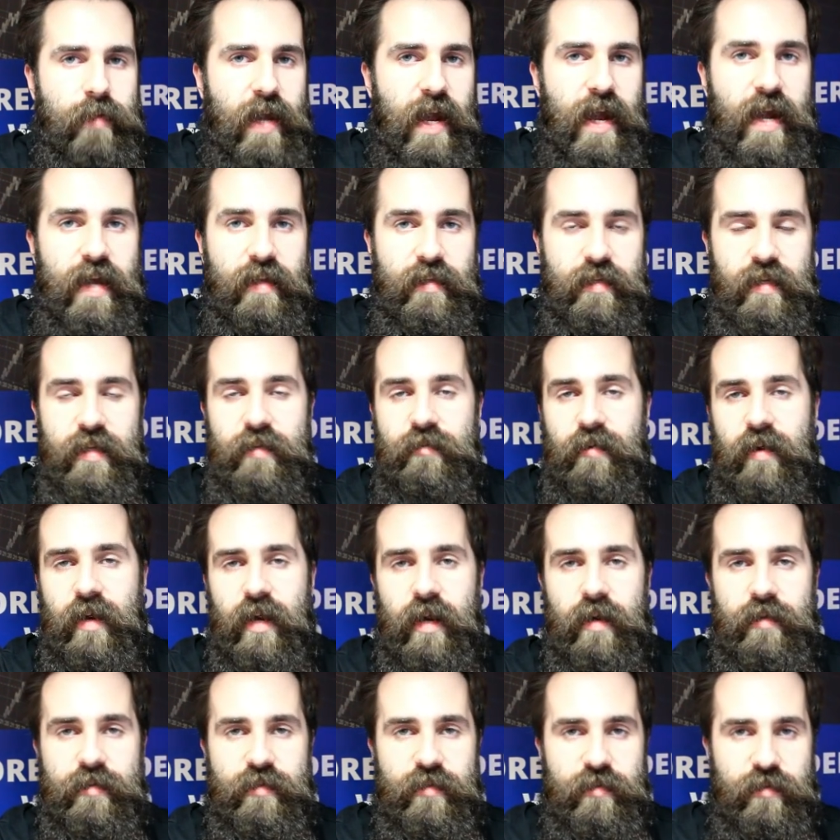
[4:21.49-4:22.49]
And in
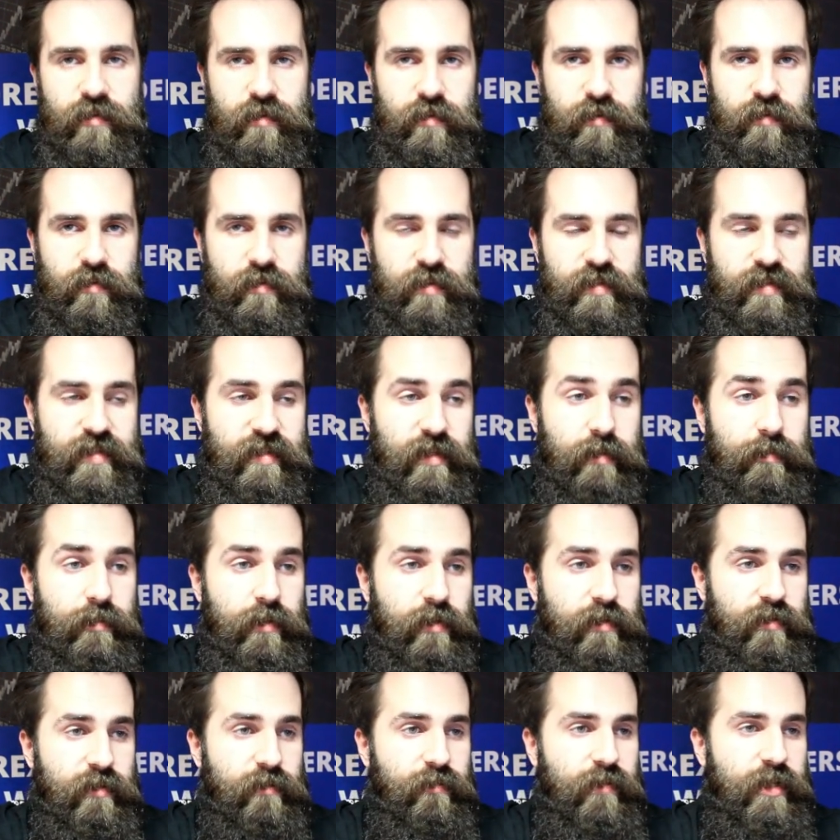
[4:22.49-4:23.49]
regards to the
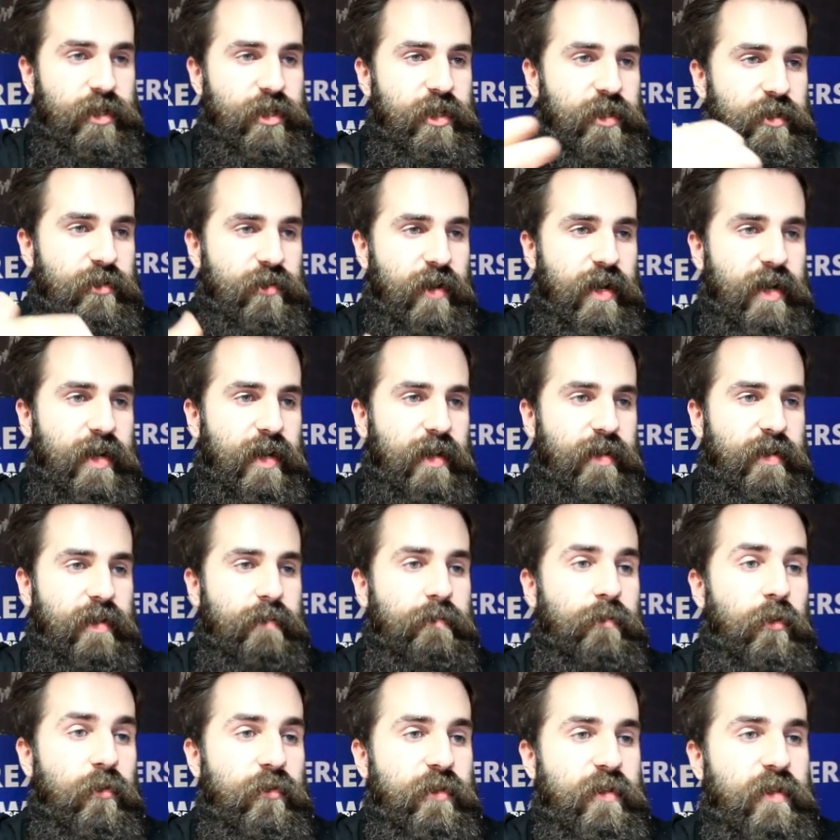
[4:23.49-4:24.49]
symbols which he traded, he
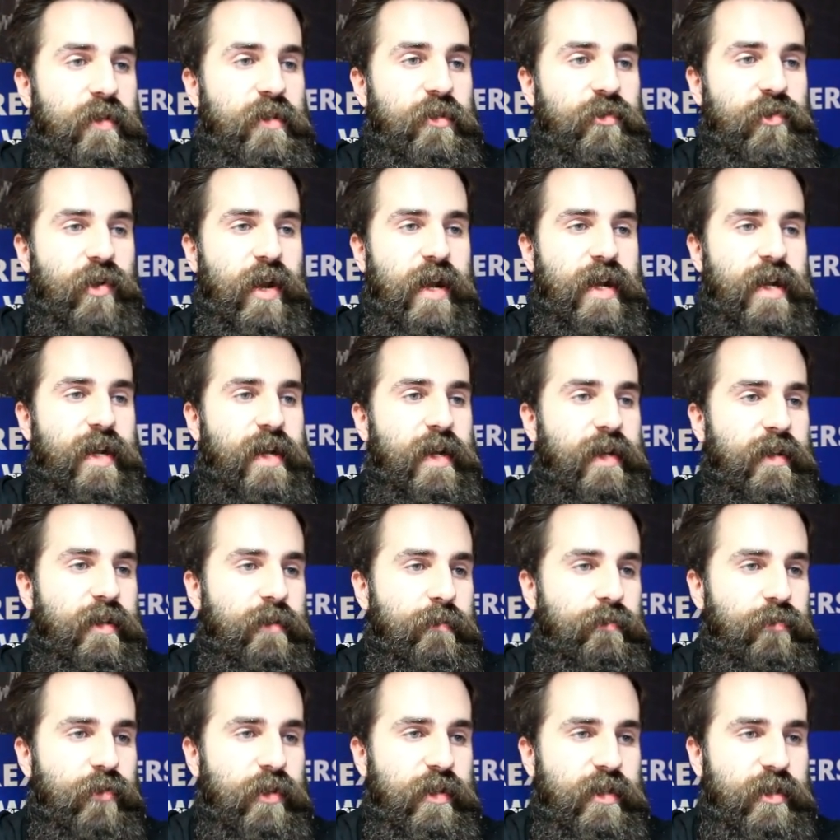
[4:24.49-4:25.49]
mostly
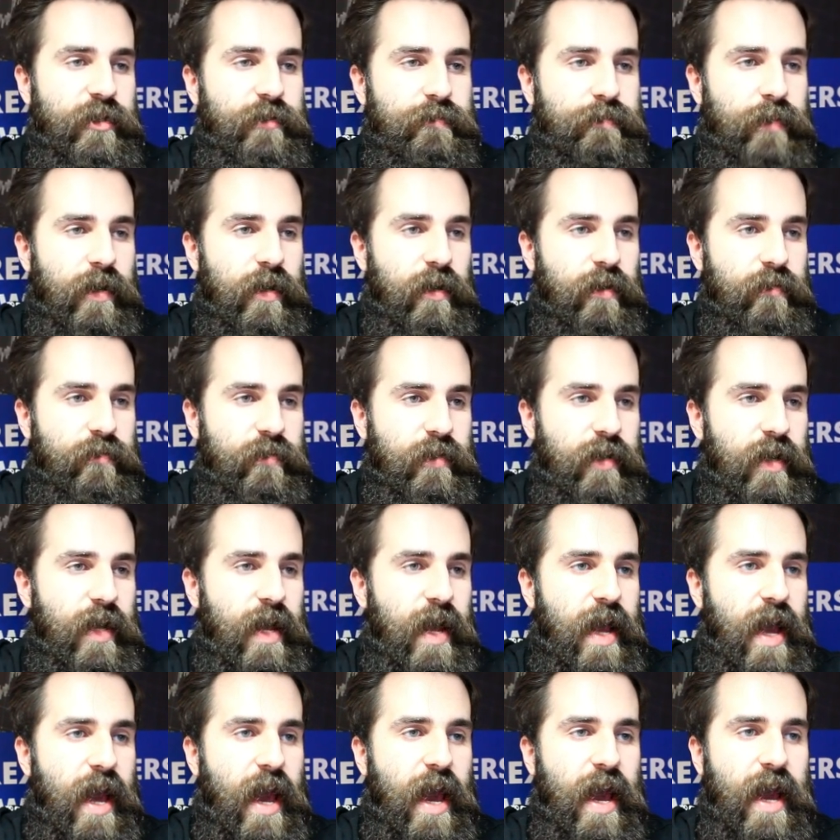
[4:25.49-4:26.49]
traded British pound
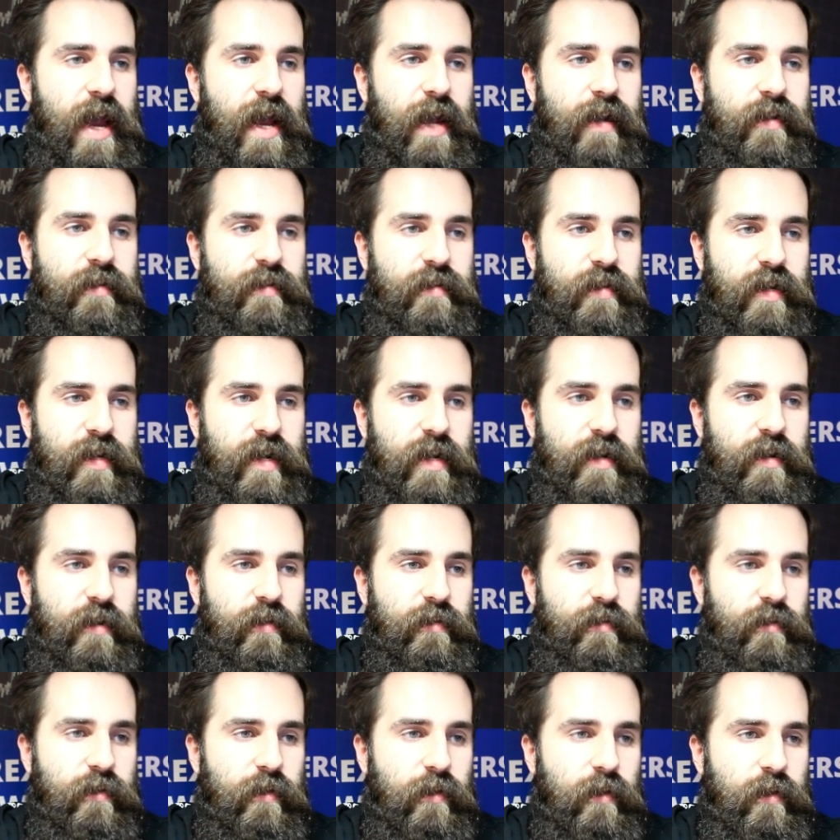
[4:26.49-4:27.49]
and
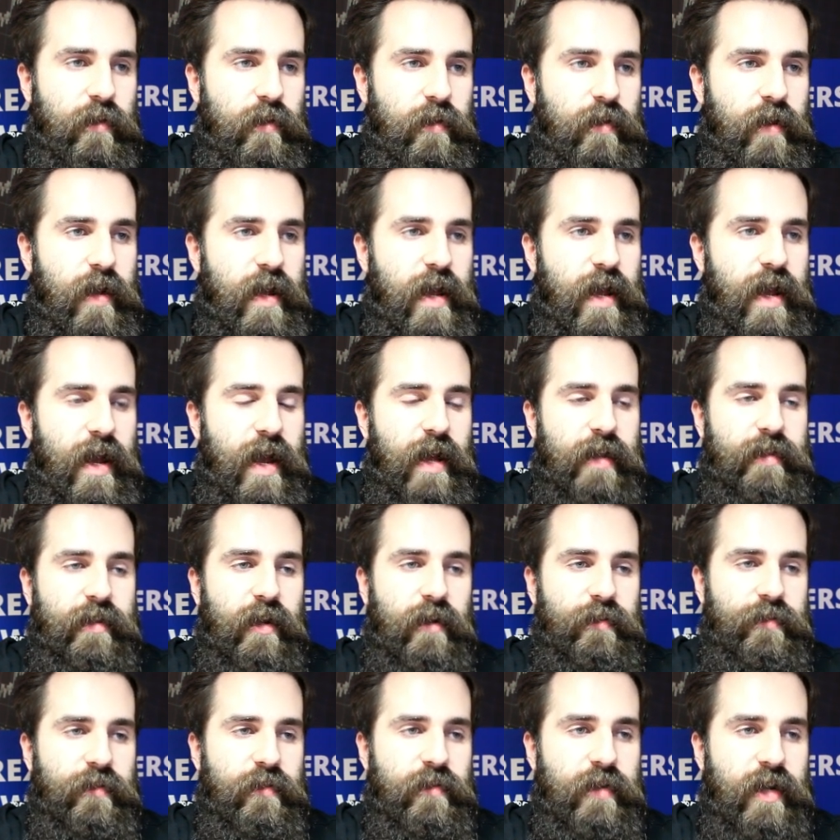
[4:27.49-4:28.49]
Canadian dollar, and
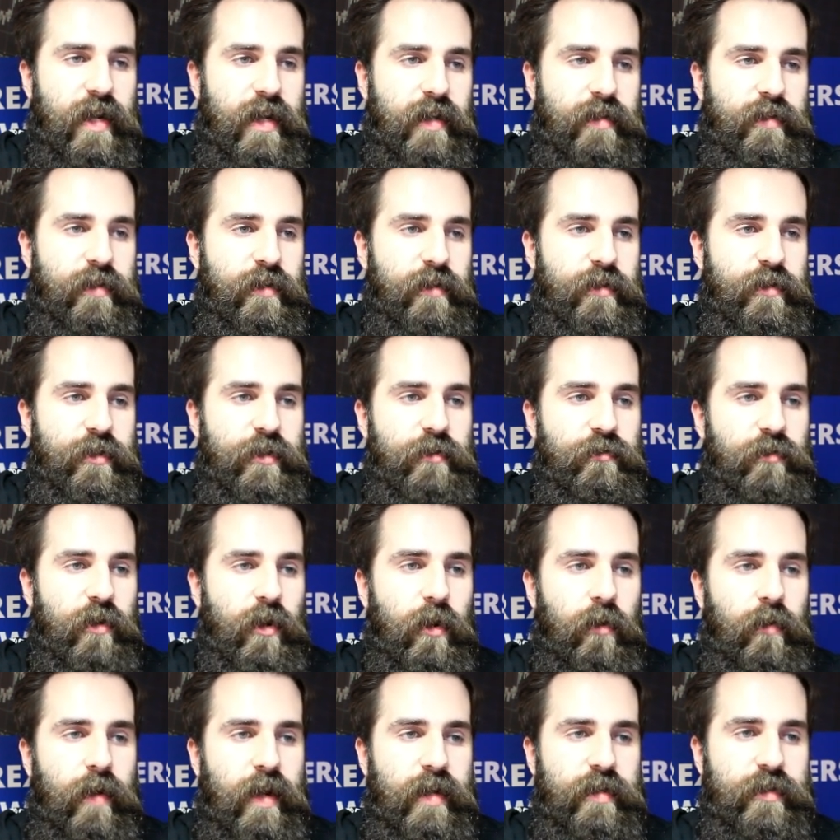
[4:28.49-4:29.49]
after that
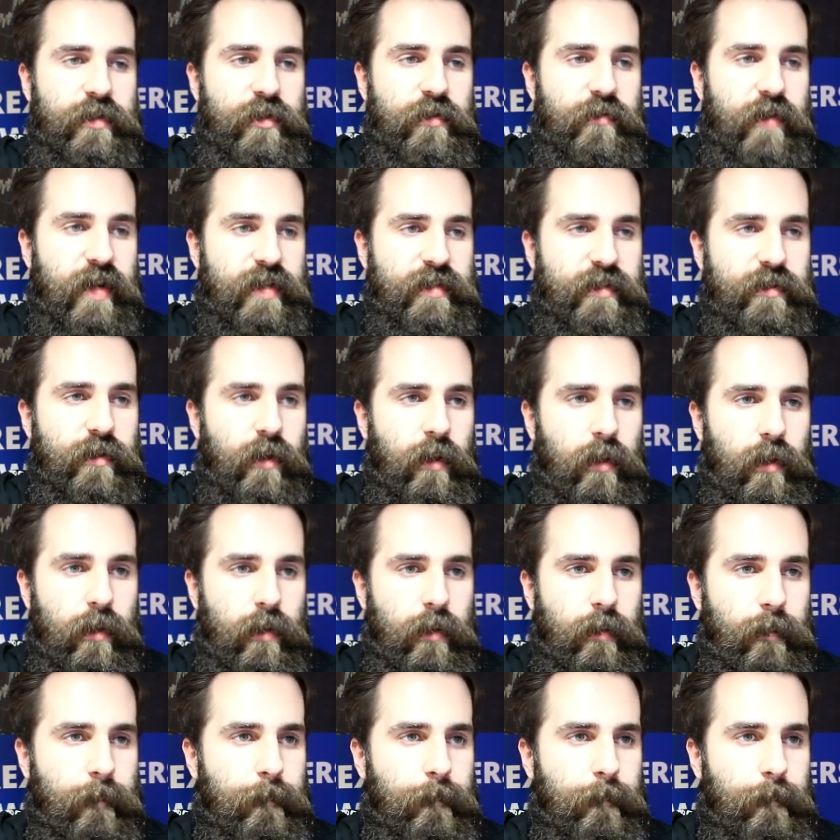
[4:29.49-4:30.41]
Euro and US dollar.